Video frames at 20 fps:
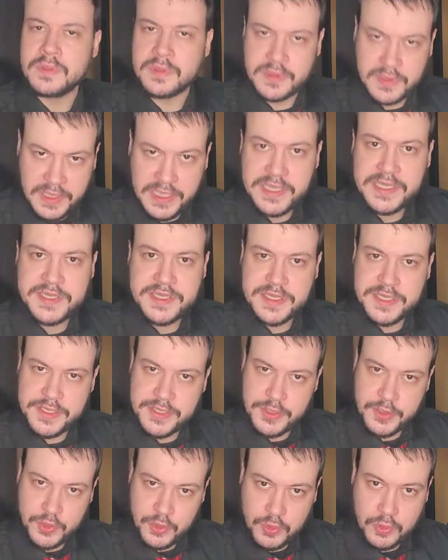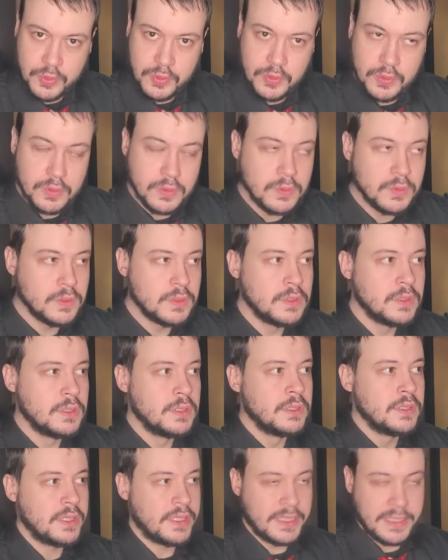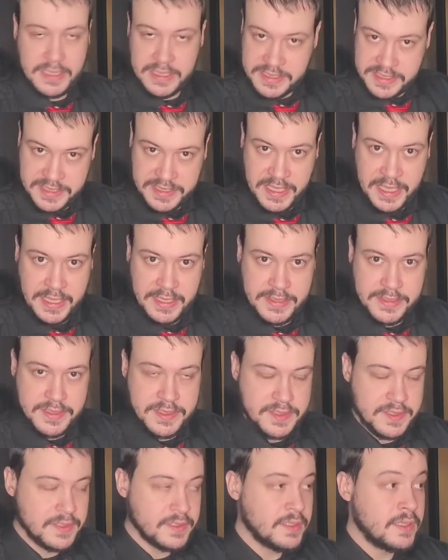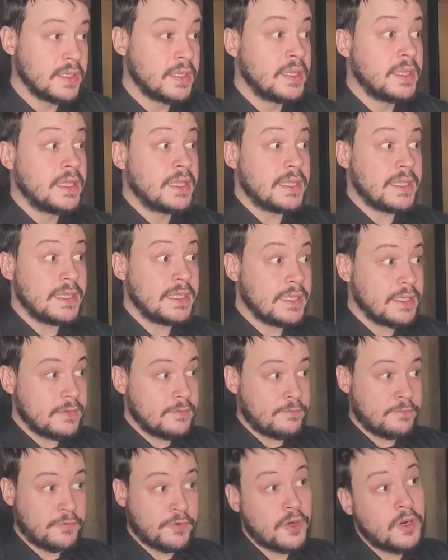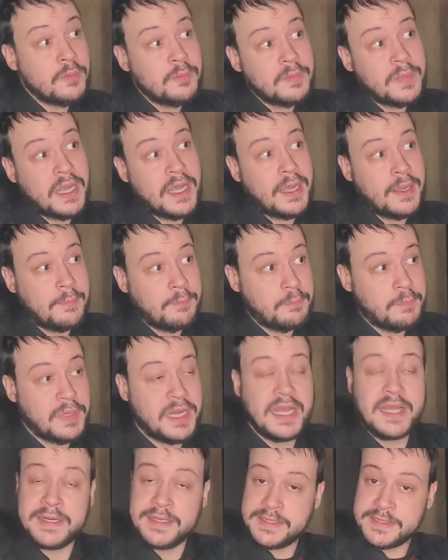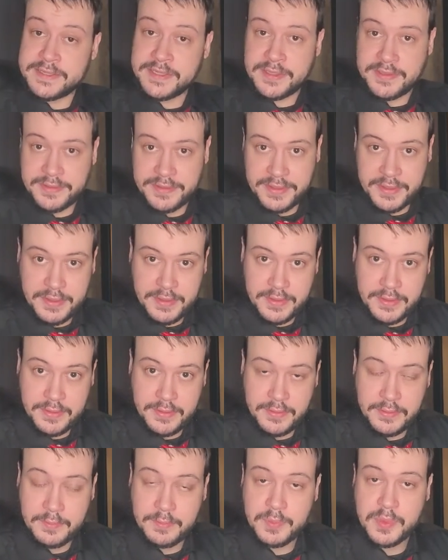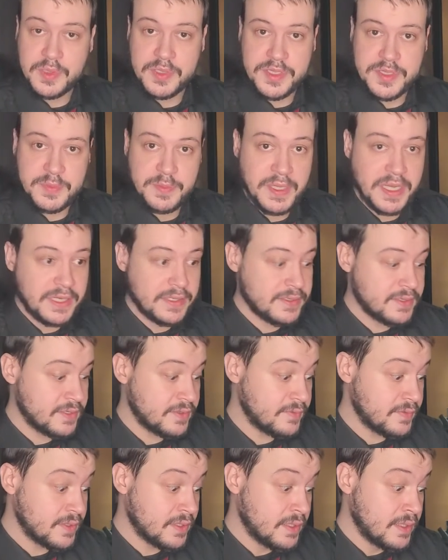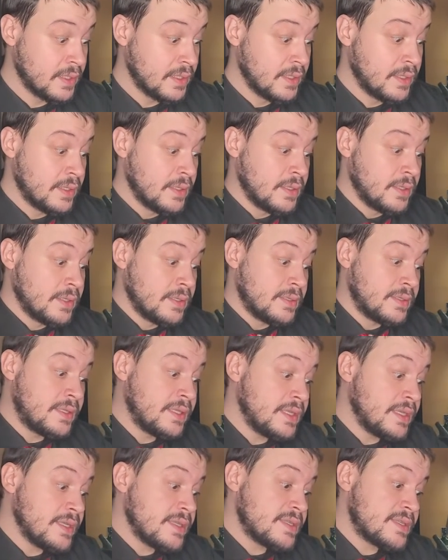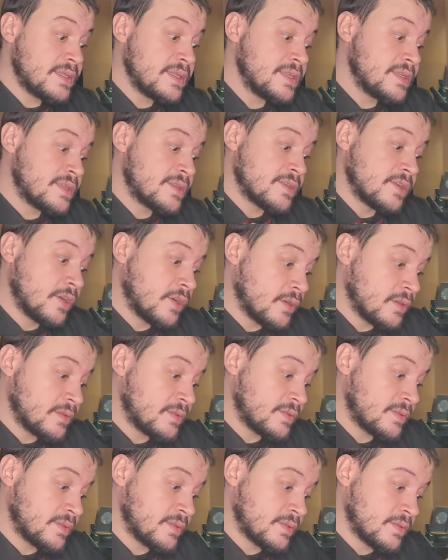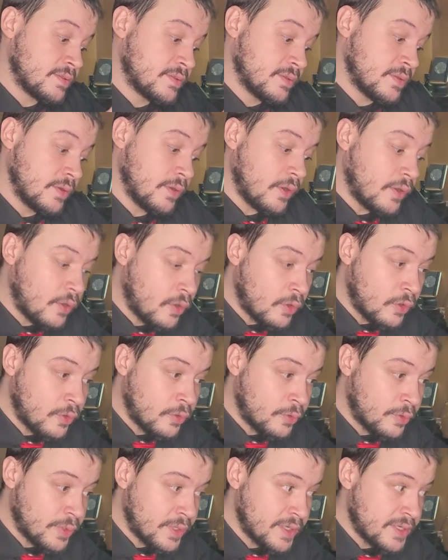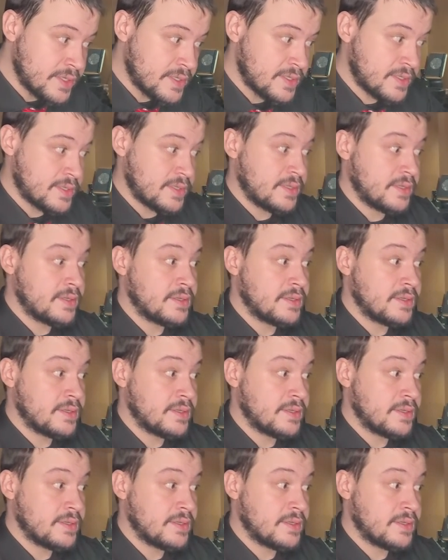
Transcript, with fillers: this is true in a sense, it, from a planetary perspective, this is not always